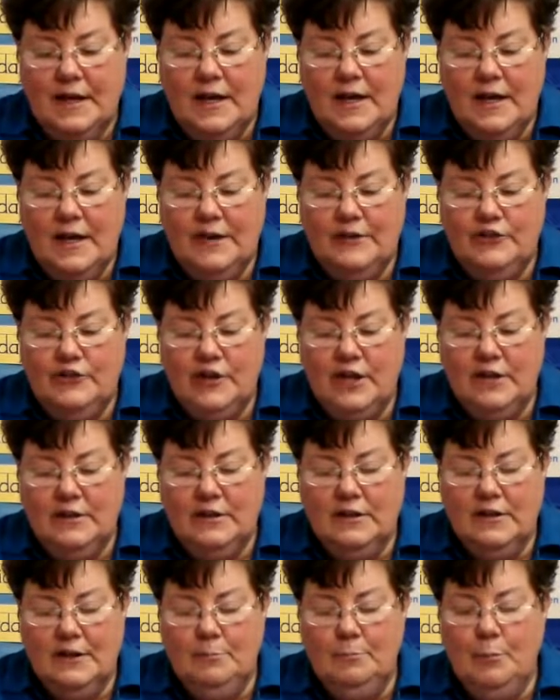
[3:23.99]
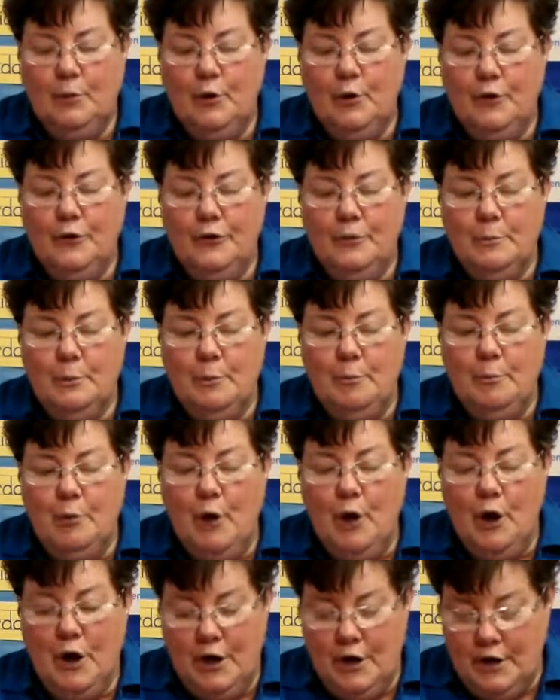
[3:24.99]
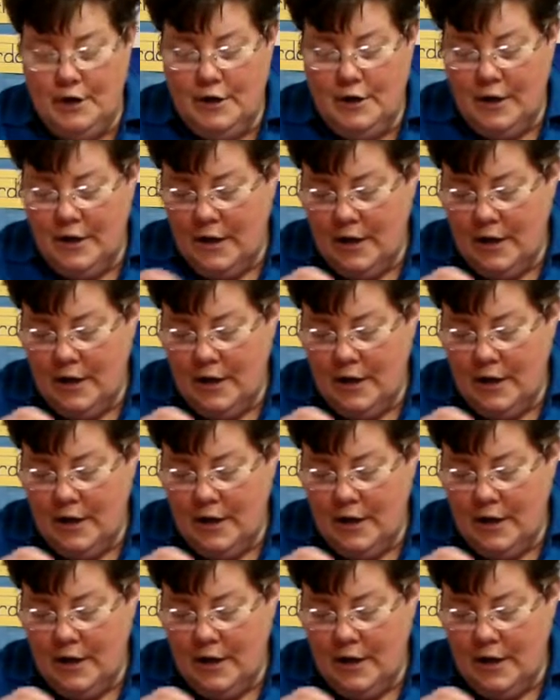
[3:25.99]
and gently pull them apart.